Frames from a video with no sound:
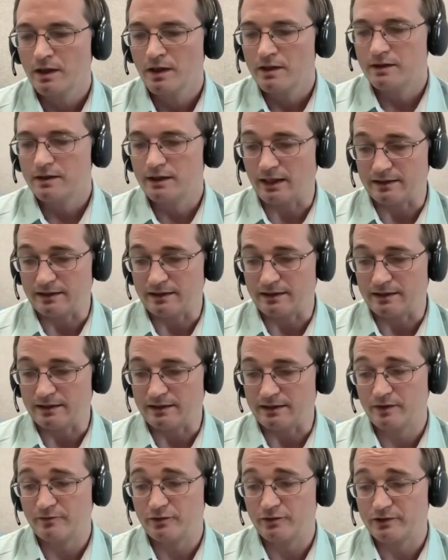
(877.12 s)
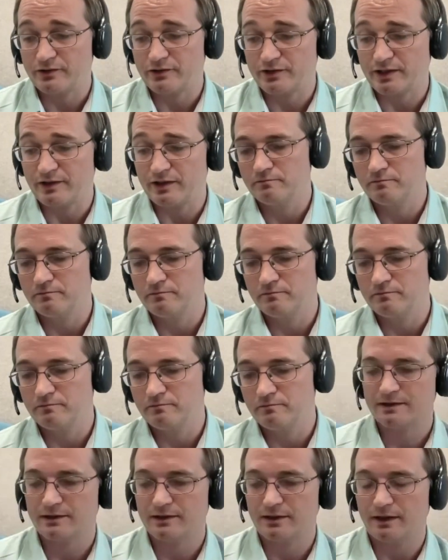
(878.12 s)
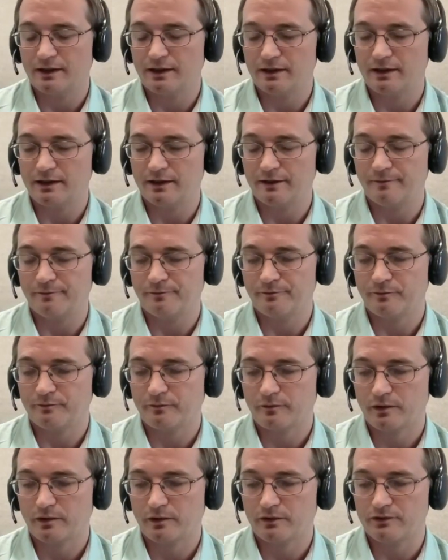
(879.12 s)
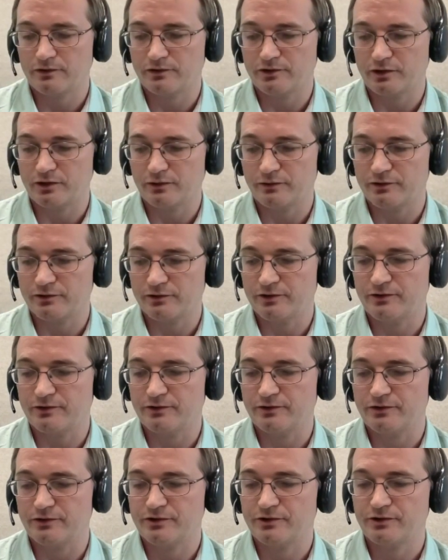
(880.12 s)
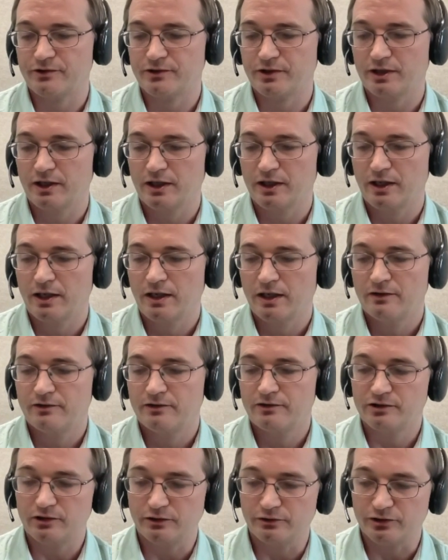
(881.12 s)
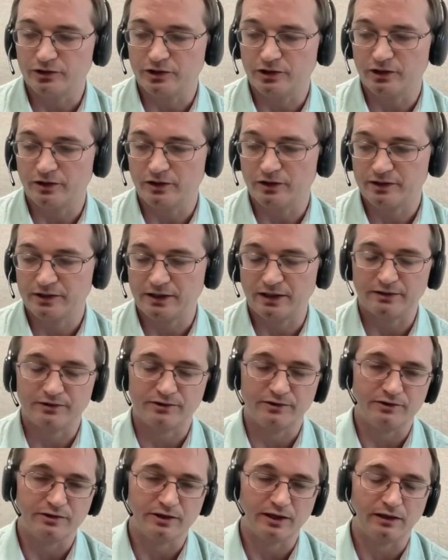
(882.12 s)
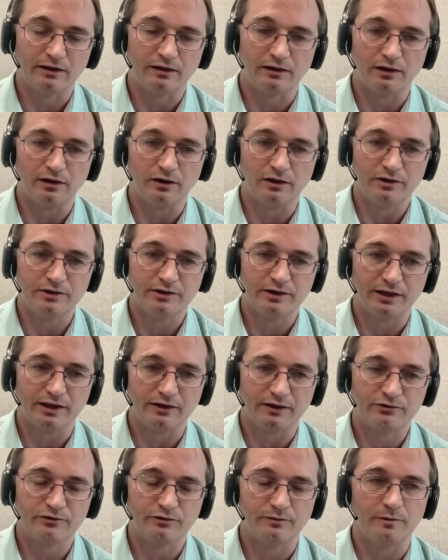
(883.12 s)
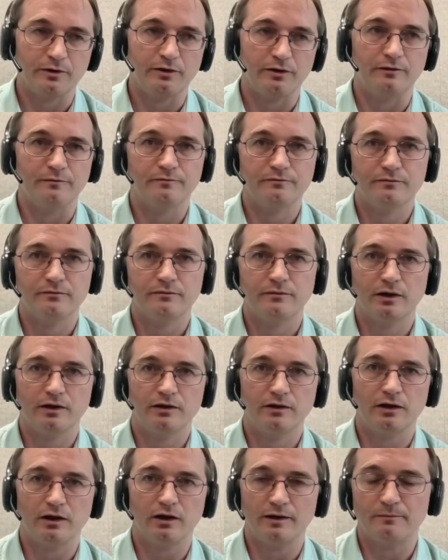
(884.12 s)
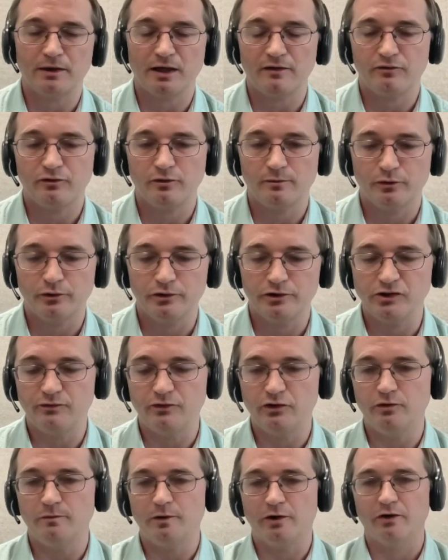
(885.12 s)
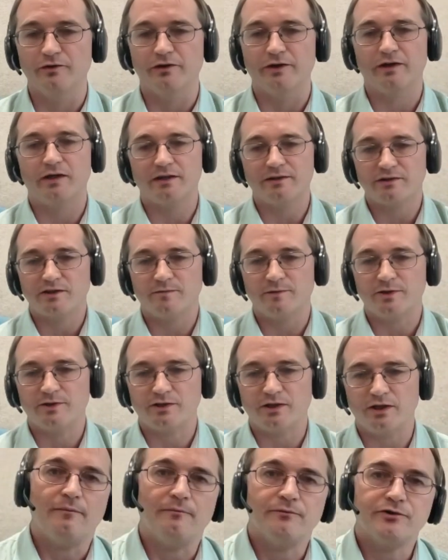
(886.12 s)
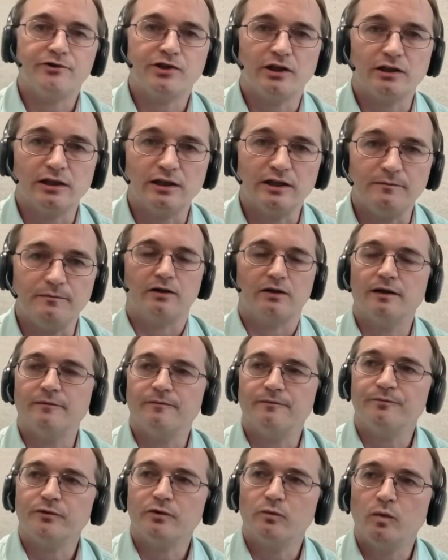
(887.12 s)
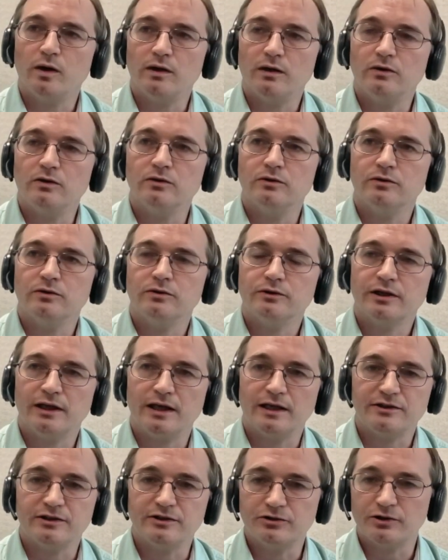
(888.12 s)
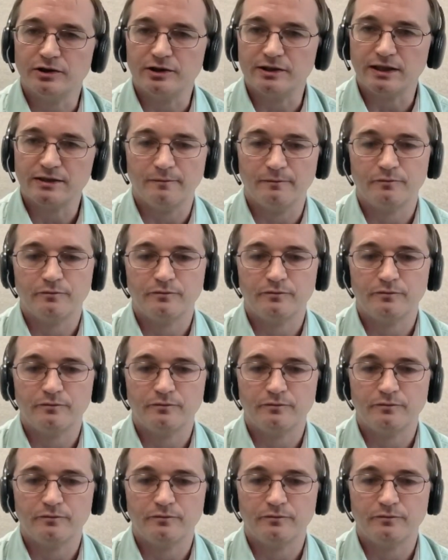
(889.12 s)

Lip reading: So as you say, the more functional or business analysts, consultants, solution architects and technical architects from an underlying platform point of view. But on the customer side, certainly being well connected to the testers, so